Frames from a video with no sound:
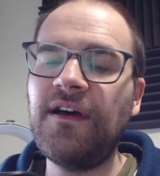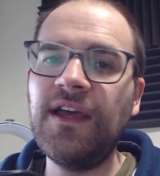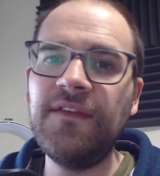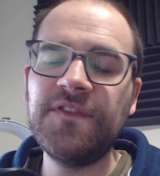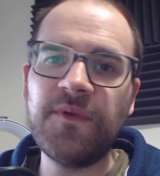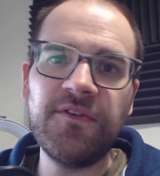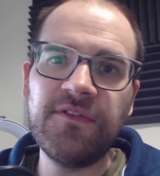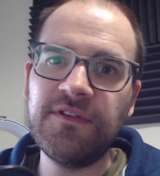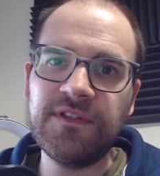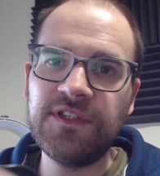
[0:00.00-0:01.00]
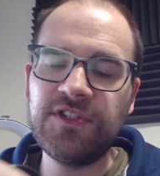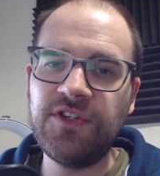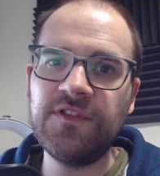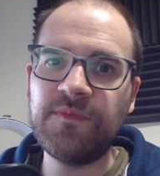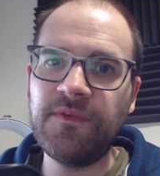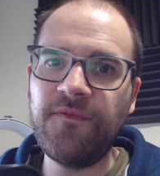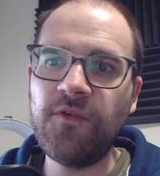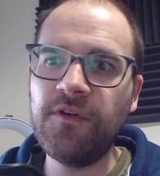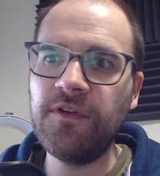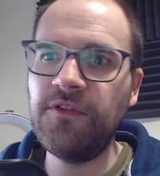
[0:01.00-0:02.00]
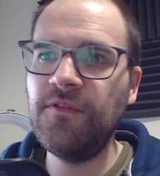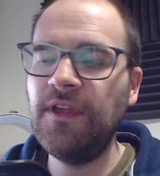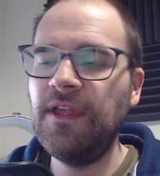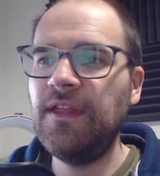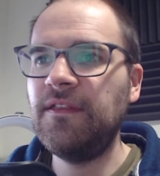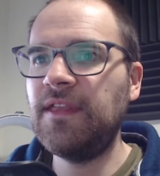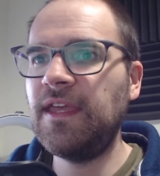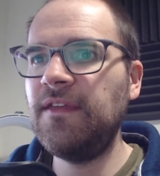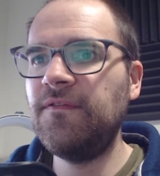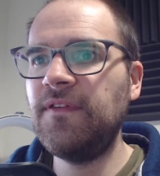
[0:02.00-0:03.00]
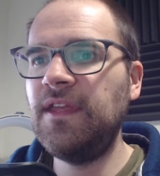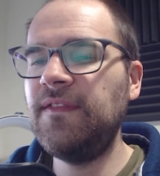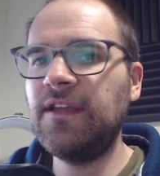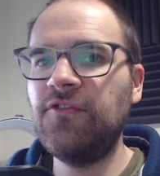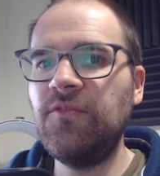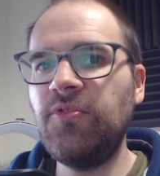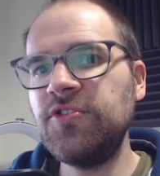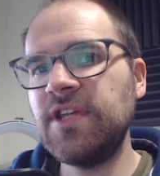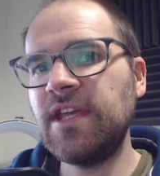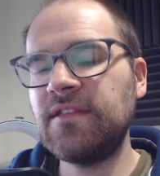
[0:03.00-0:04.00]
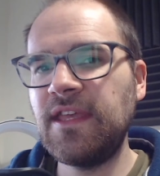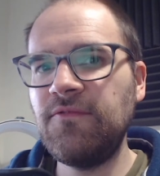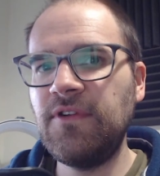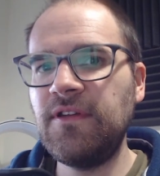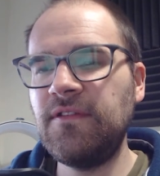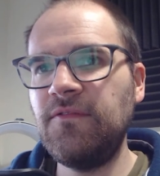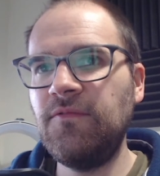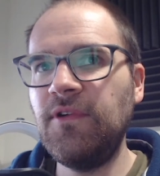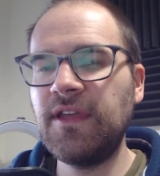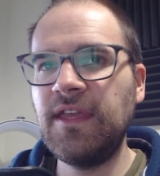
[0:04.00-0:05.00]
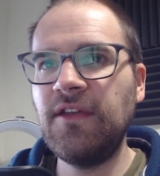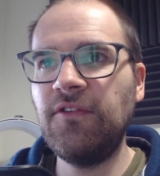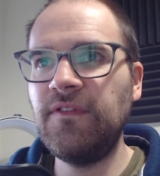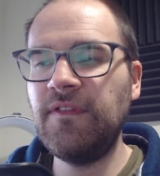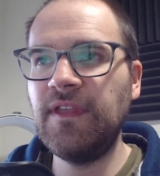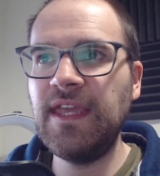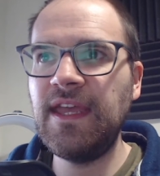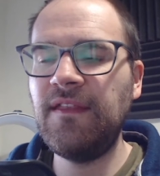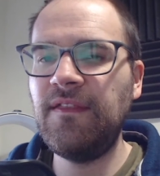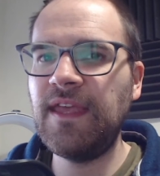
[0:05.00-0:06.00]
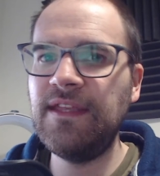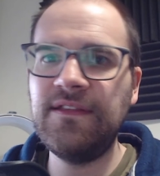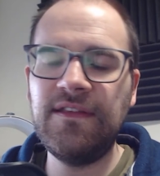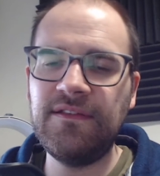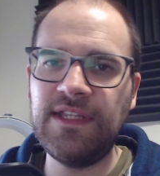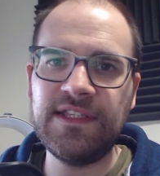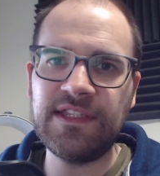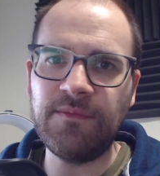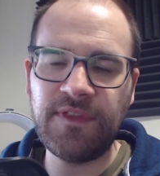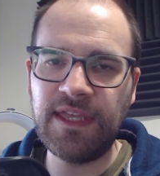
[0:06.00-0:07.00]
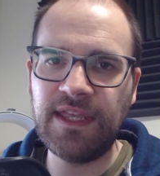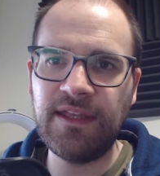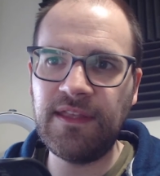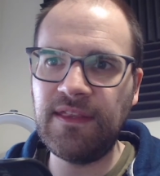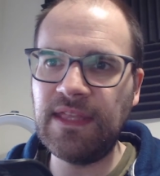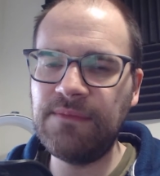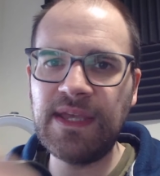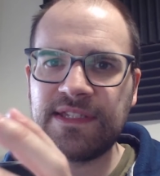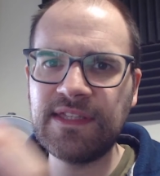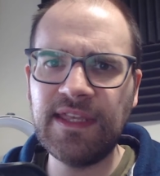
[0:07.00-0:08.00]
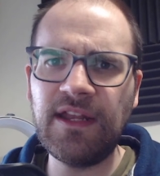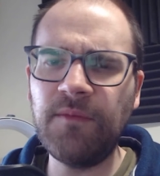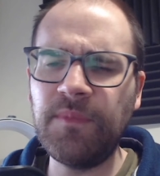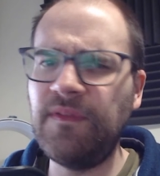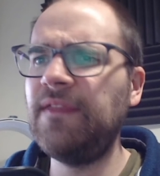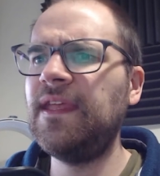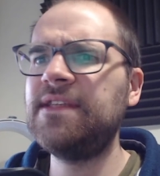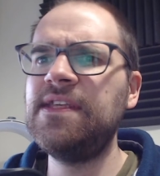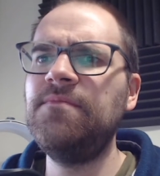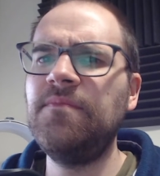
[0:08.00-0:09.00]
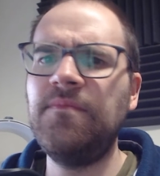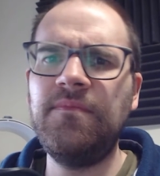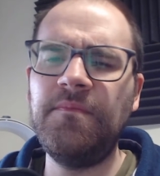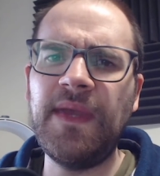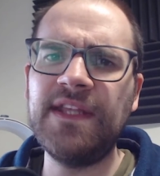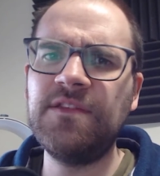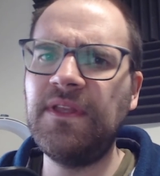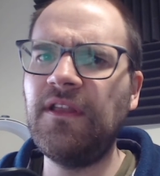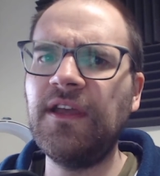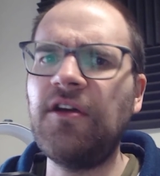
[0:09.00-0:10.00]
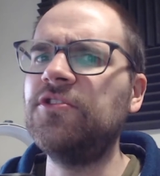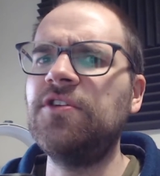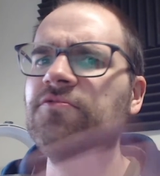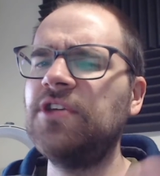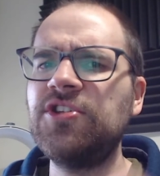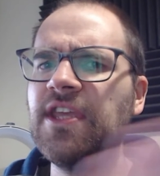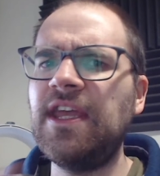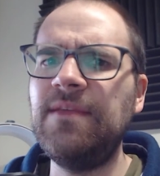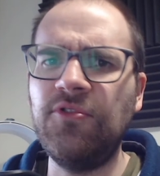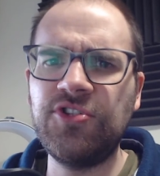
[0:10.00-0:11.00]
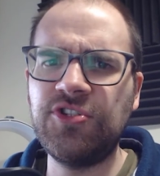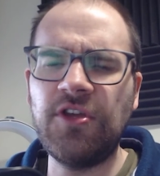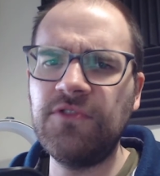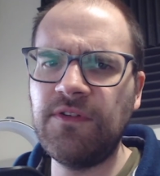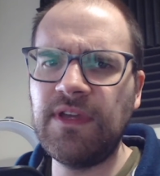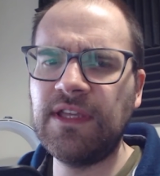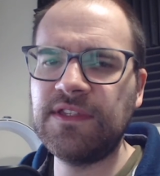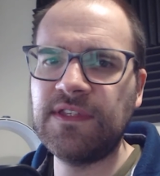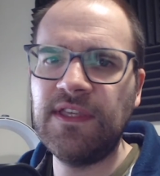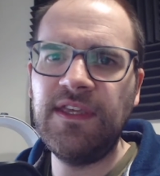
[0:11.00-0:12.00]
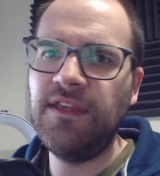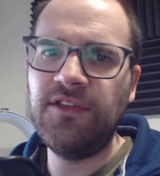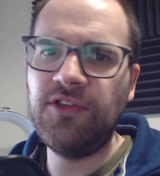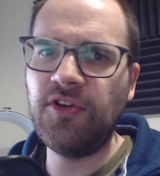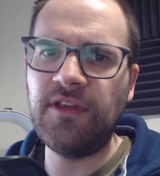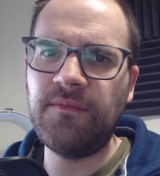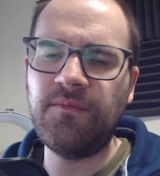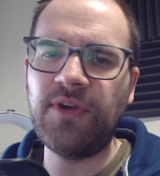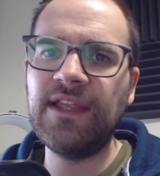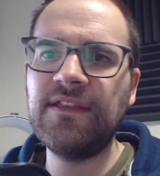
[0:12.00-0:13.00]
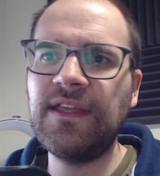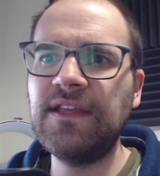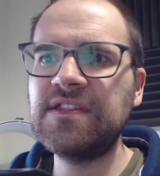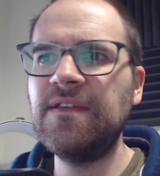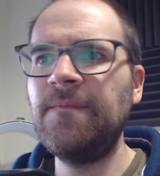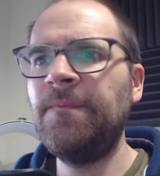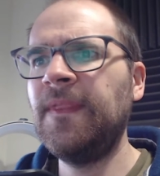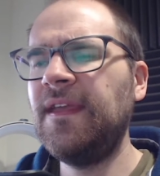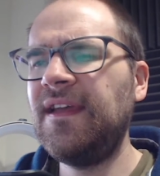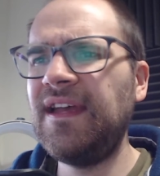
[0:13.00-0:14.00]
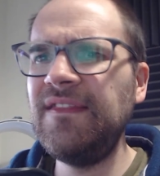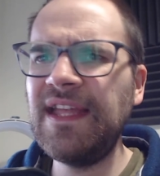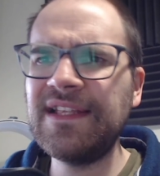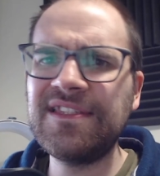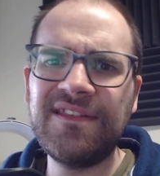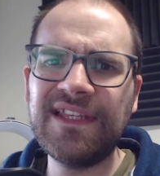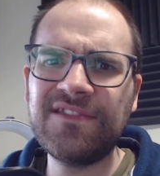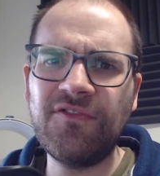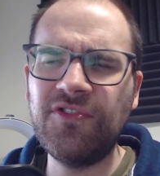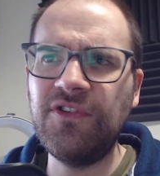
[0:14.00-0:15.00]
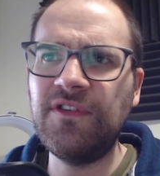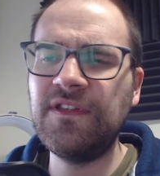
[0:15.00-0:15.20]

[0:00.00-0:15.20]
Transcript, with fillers: I've spoken to students before who they've, in their group project, they were working on the Git and they did something and, and they messed the Git up, and then their team mates have been like, oh, don't touch Git anymore, just don't do it because you're going to break things. And that's that's not good.